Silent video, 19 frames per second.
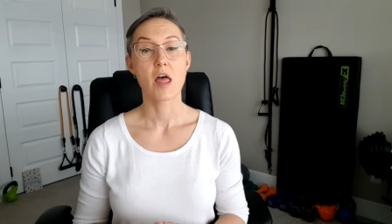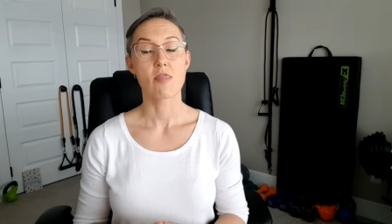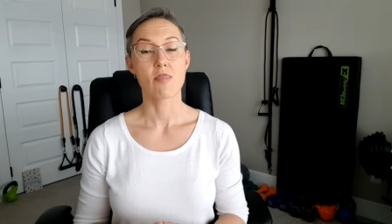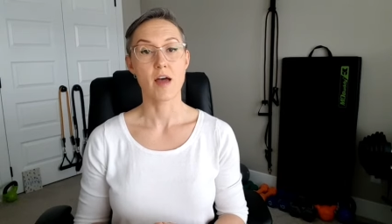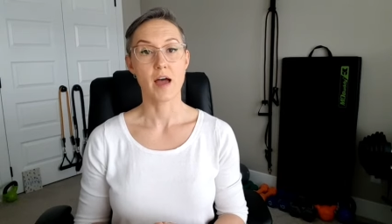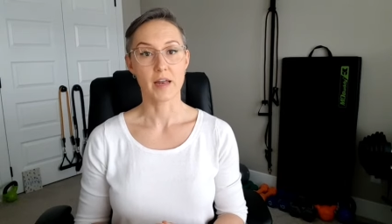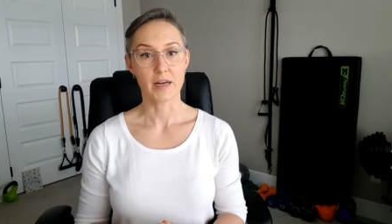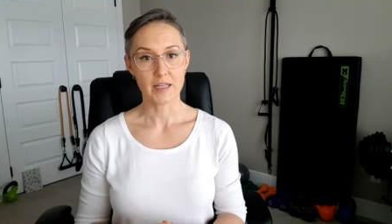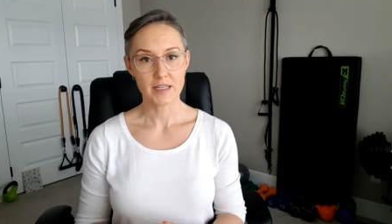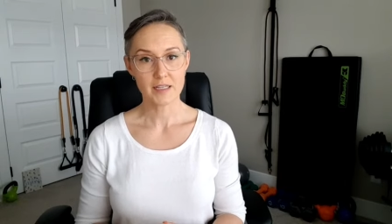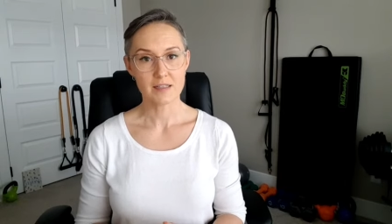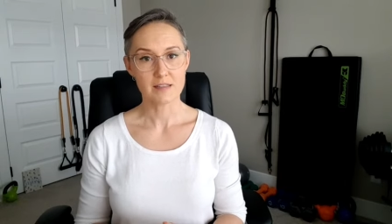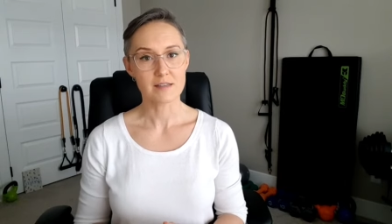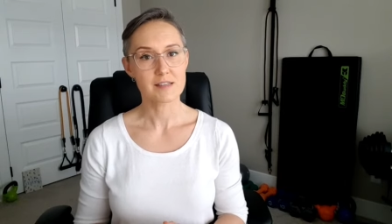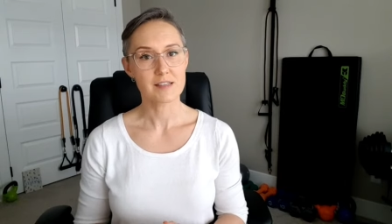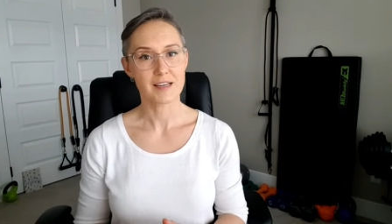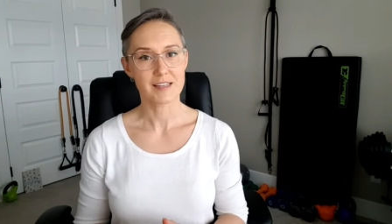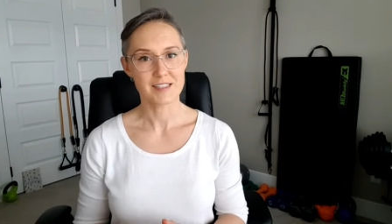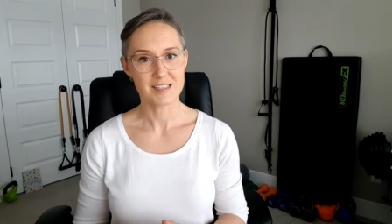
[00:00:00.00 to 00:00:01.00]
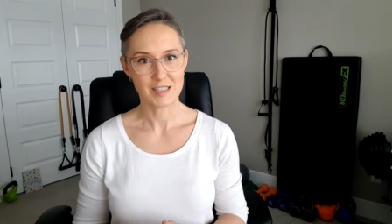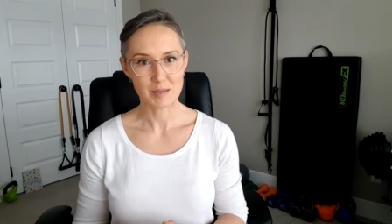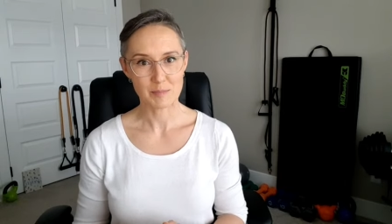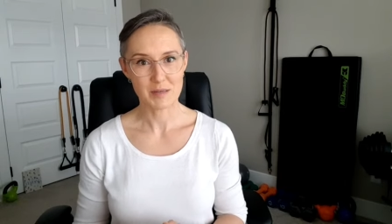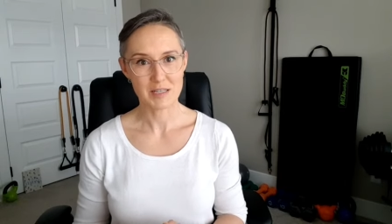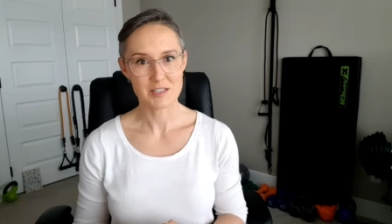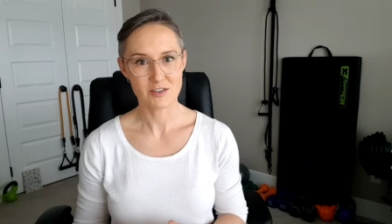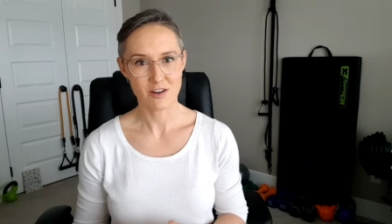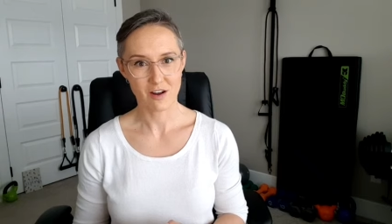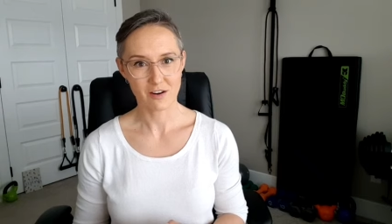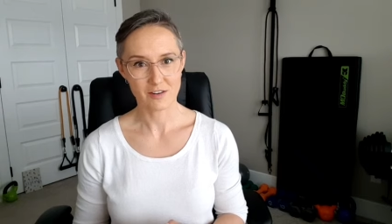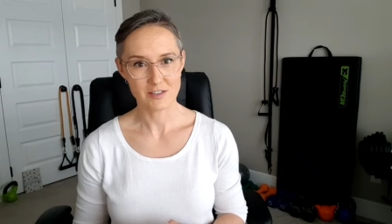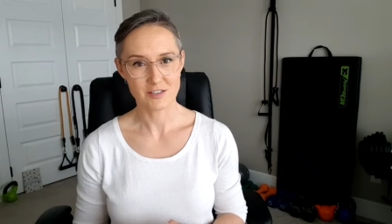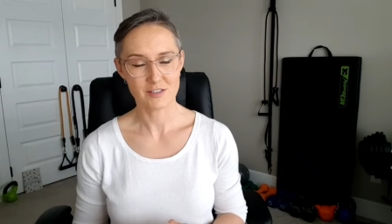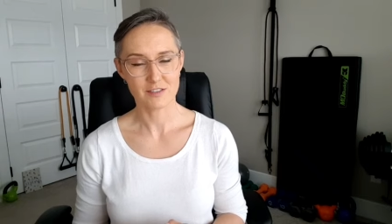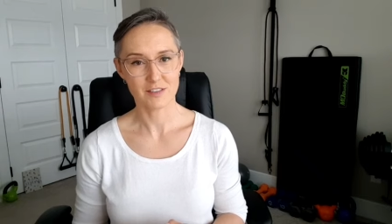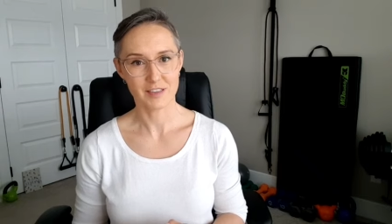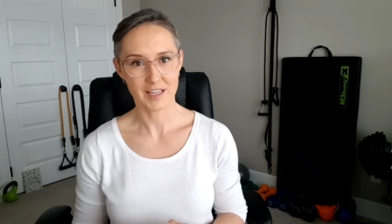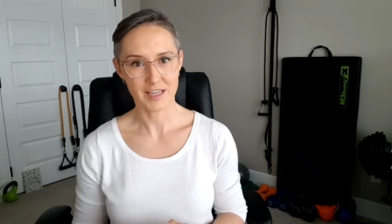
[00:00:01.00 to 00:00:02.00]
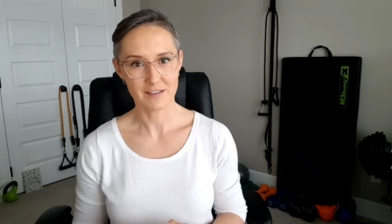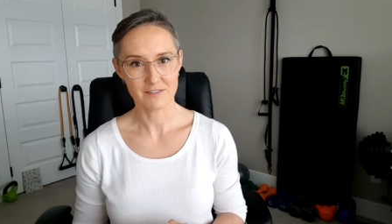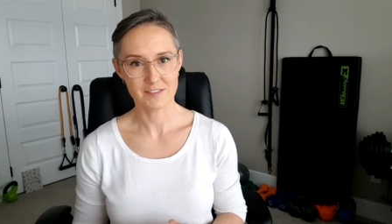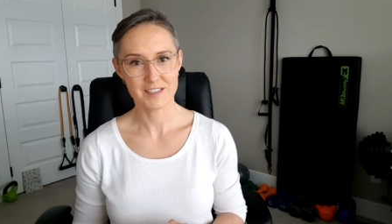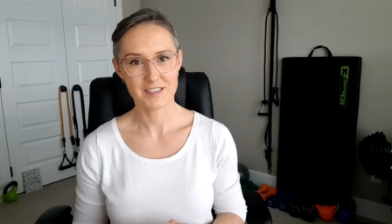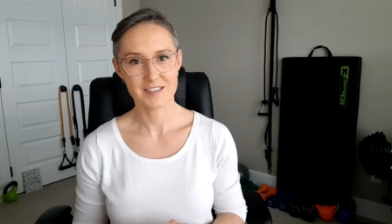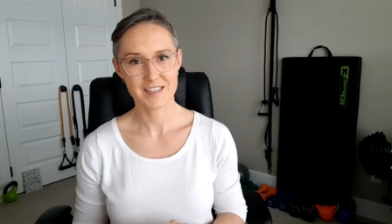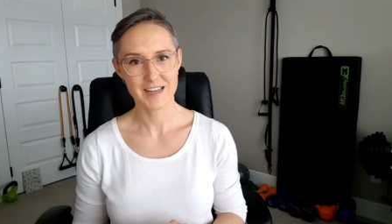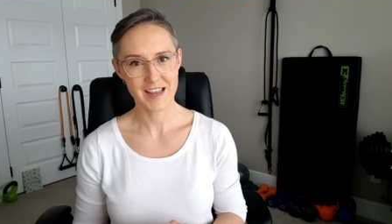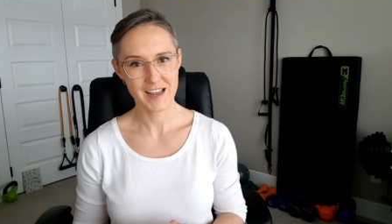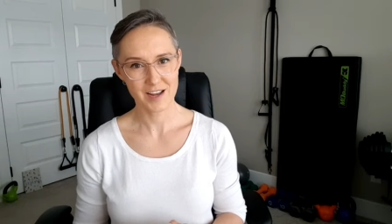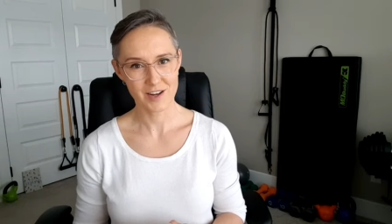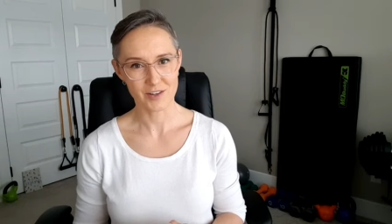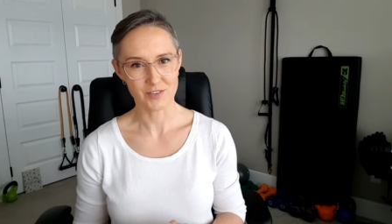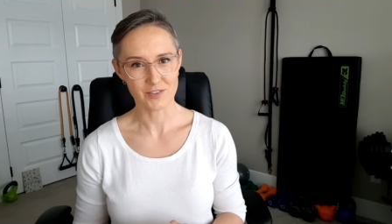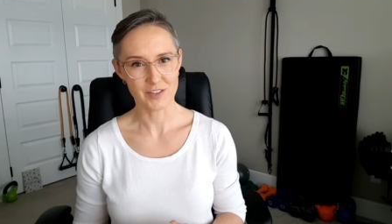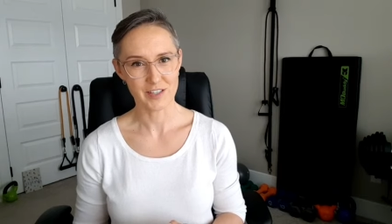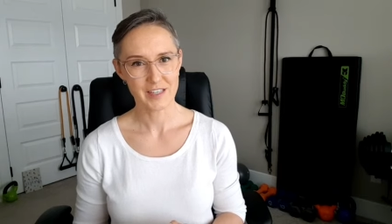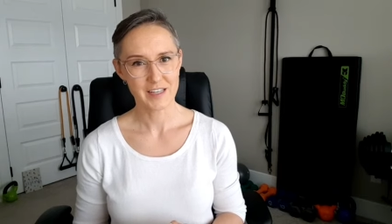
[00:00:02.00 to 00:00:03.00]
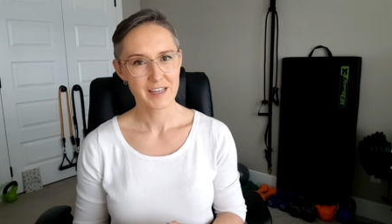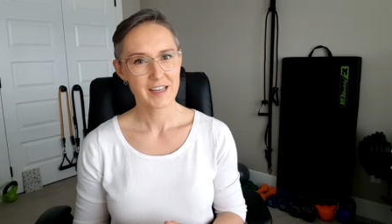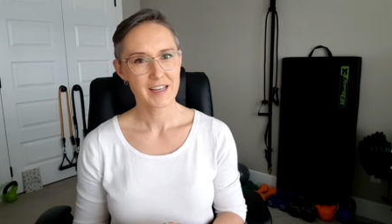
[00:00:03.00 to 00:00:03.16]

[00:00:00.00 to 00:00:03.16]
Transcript: That is until my doctor left town.